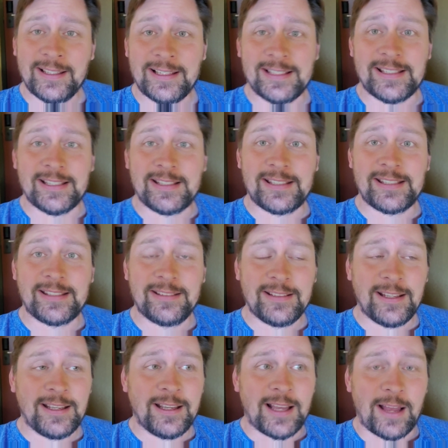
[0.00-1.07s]
as
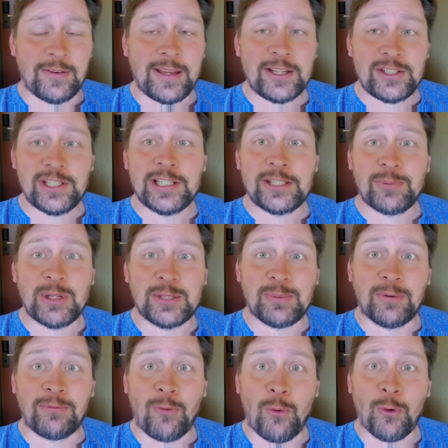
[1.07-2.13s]
I've had shin splints
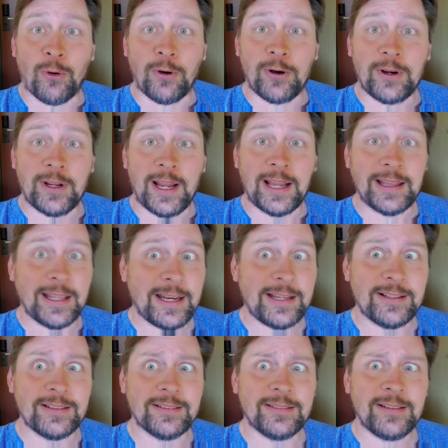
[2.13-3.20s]
before, and they
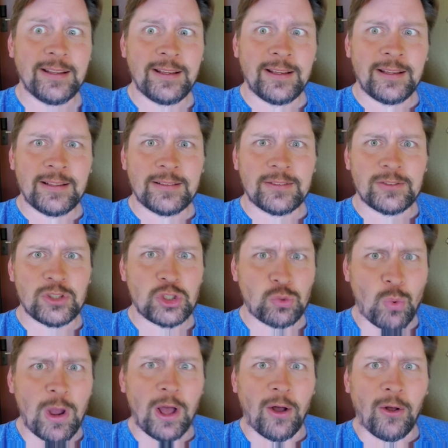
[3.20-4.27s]
didn't
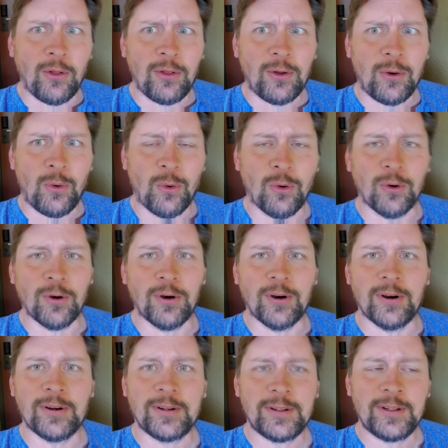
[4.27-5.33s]
swell
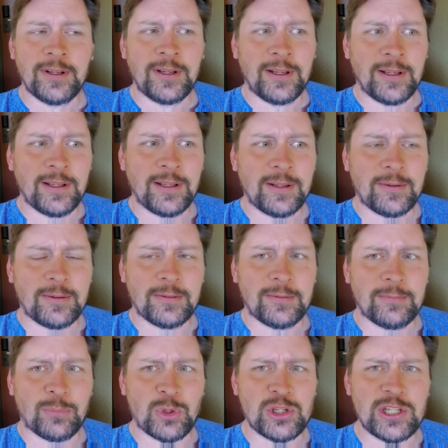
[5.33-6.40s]
or
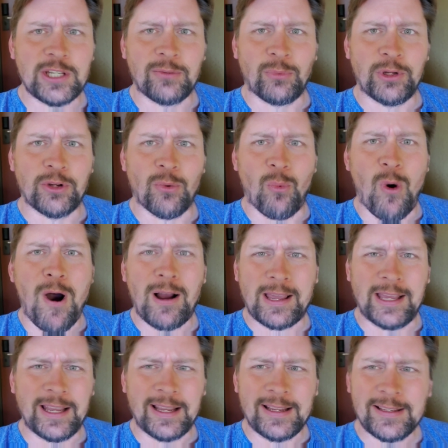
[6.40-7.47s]
present when you're
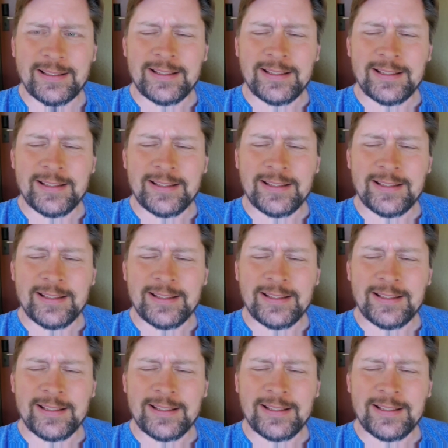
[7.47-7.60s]
walking.